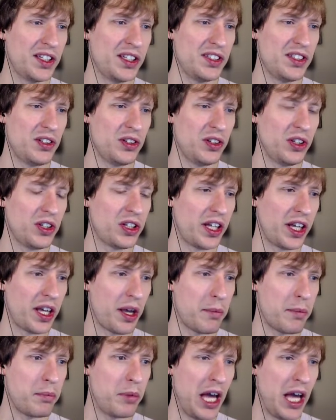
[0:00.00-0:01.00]
Doesn't look
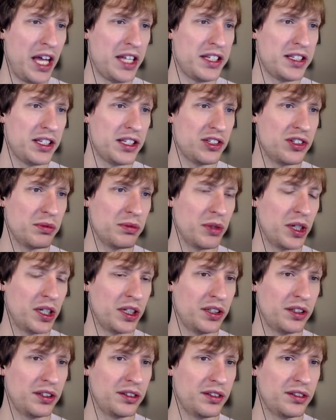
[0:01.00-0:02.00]
like a bad
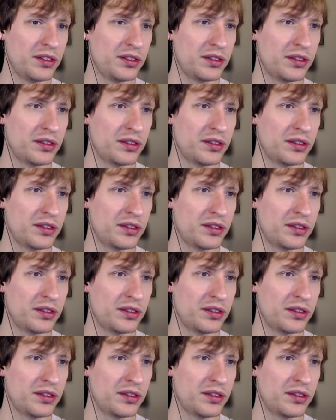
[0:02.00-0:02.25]
Digimon.